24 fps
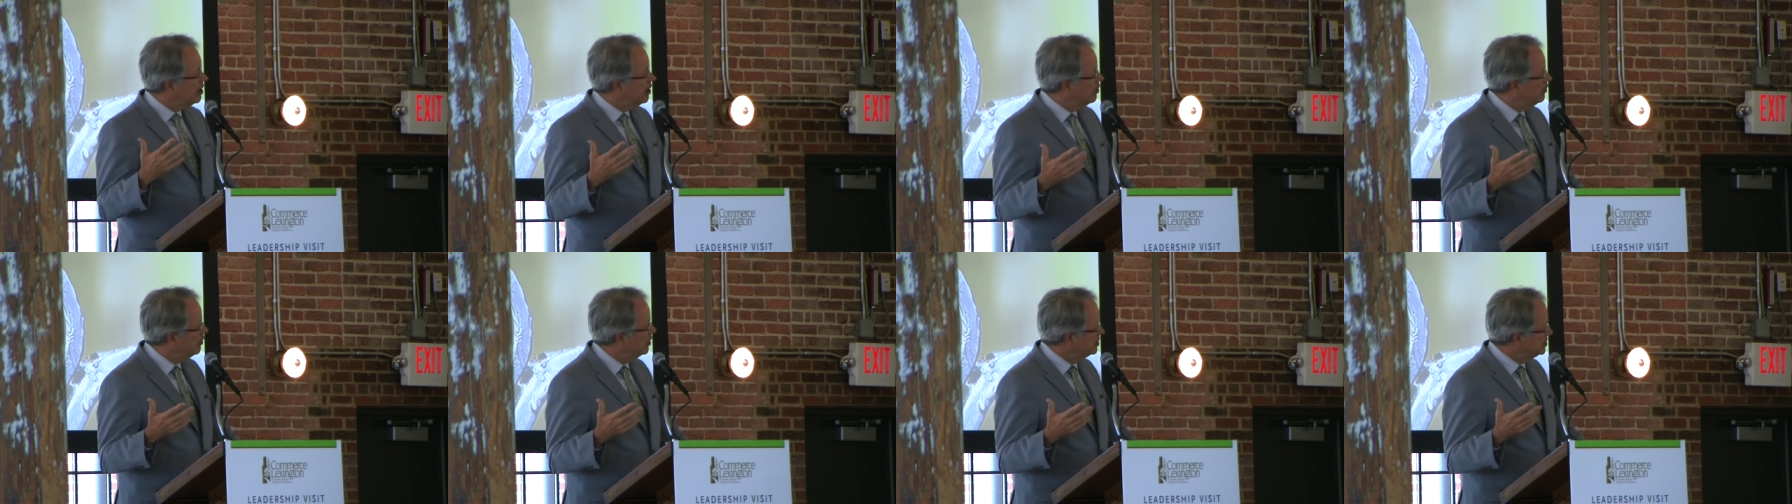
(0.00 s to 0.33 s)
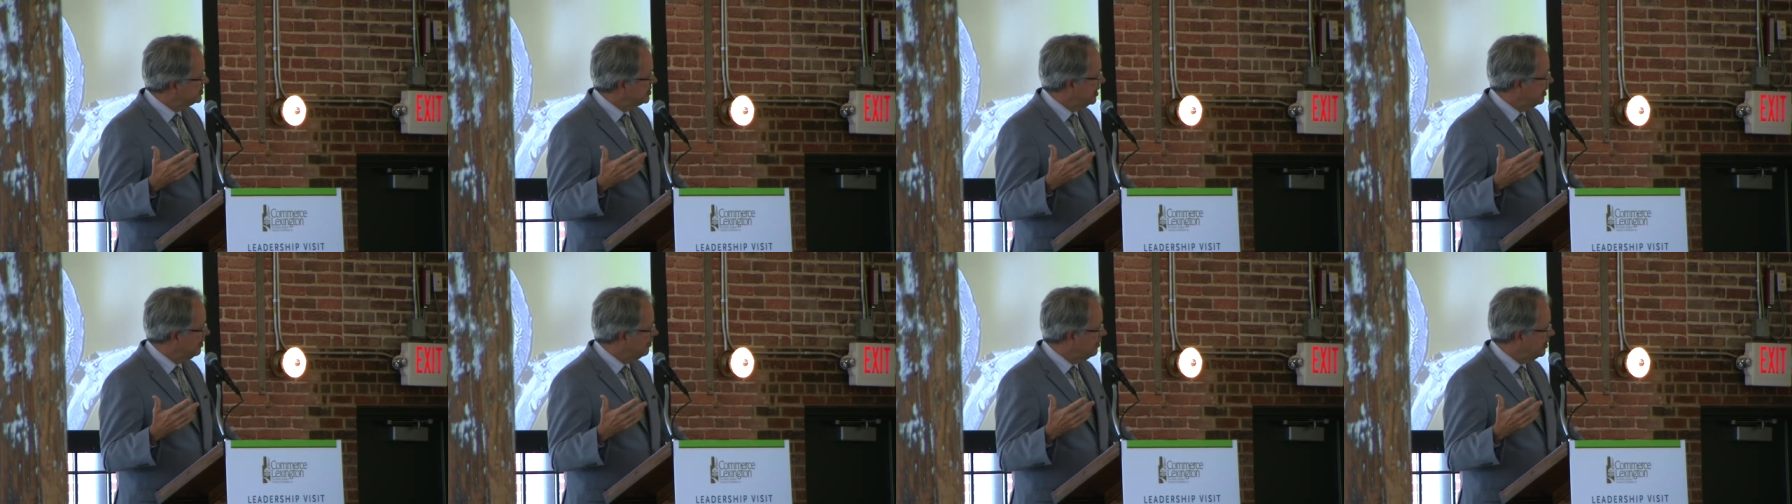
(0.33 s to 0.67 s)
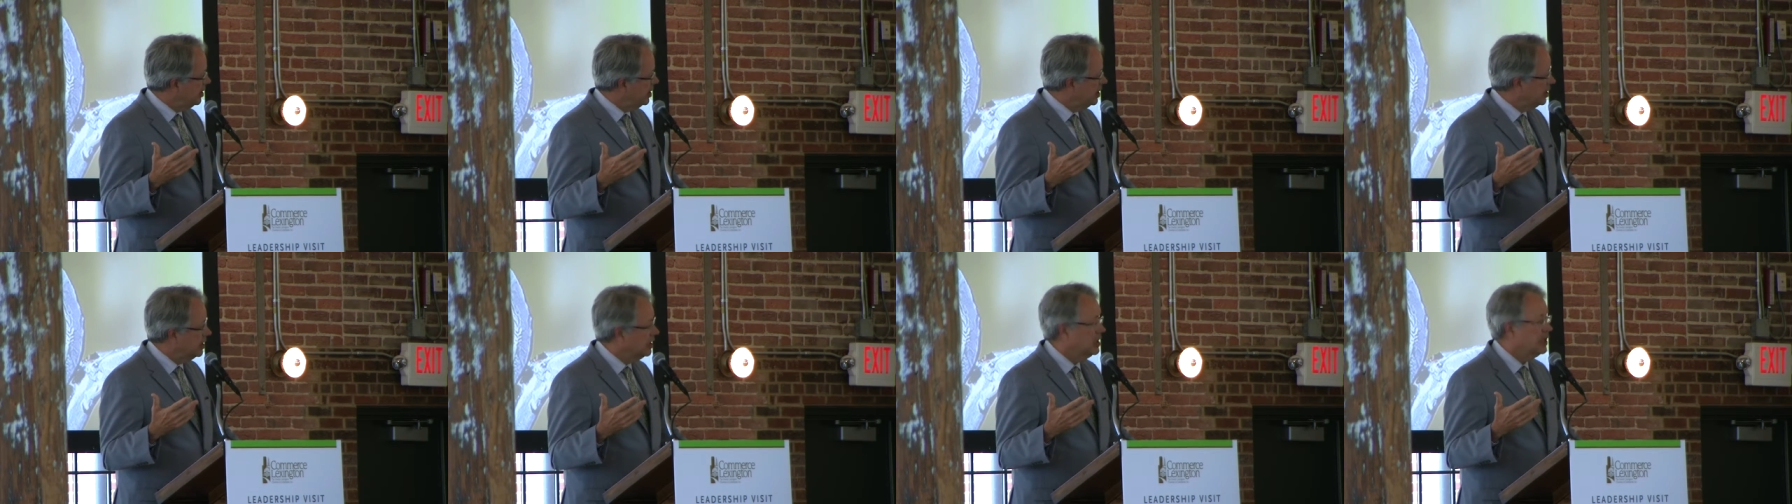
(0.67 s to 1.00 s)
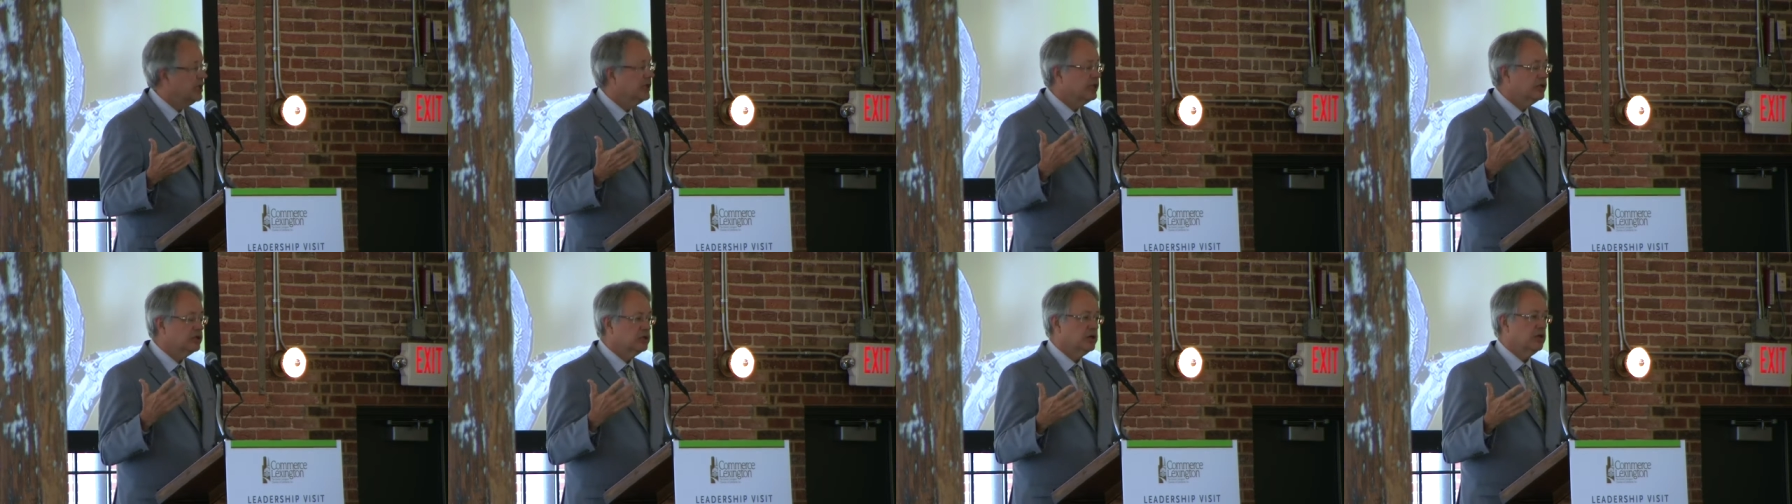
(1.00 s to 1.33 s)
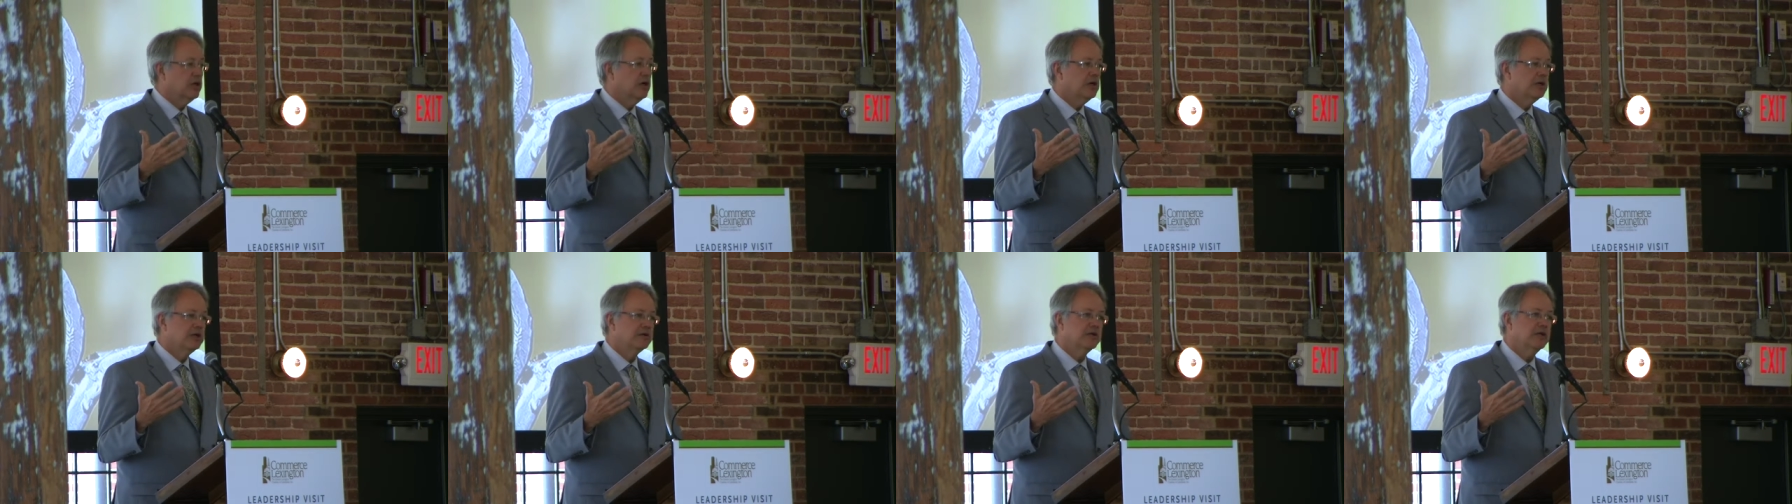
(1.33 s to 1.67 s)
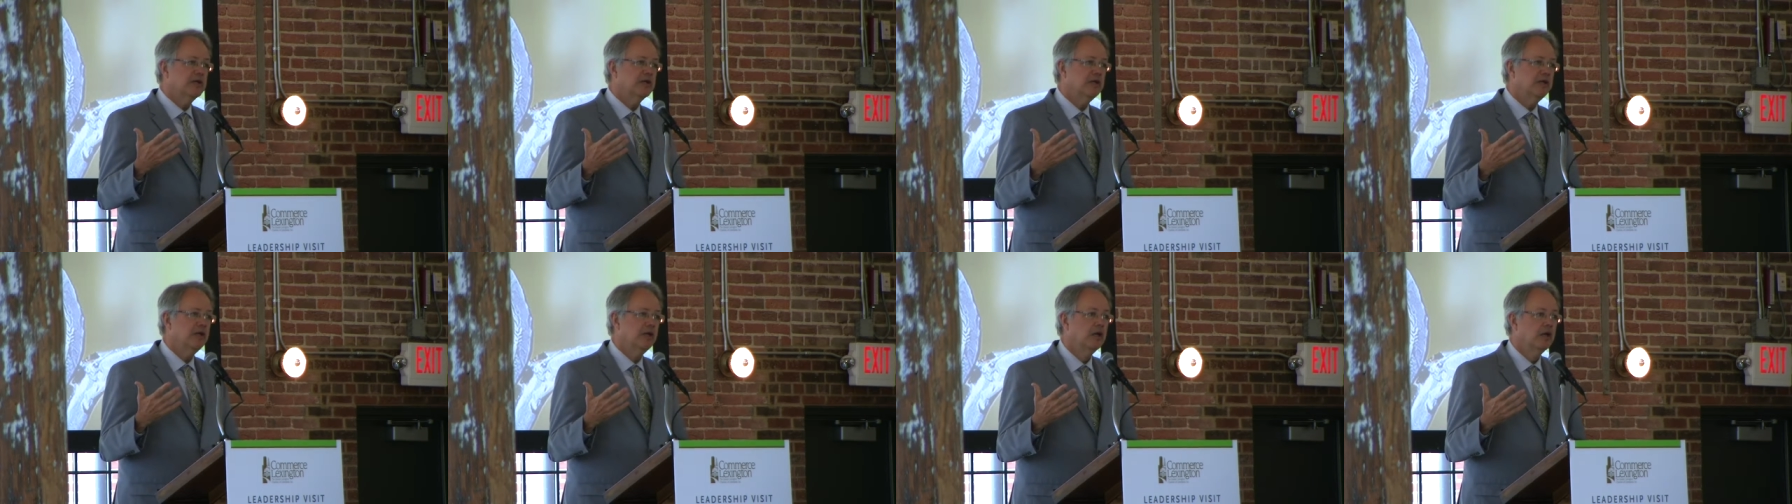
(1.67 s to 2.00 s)
always that way in
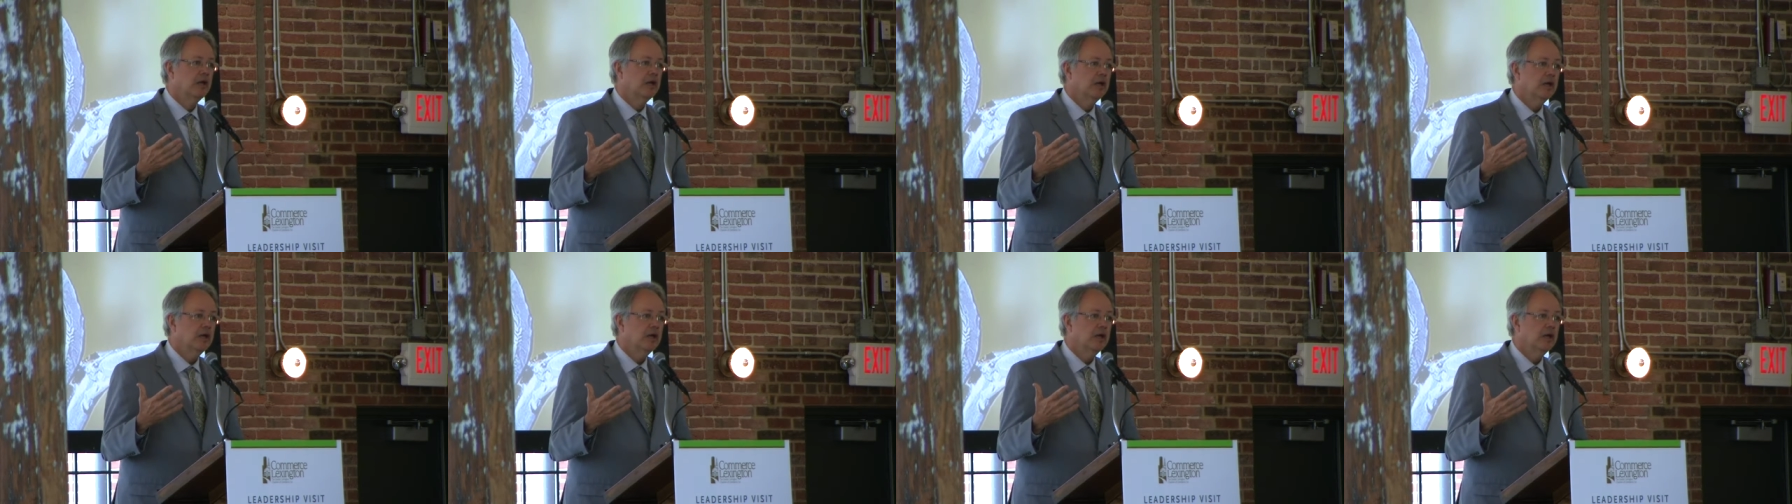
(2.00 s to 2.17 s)
Charleston.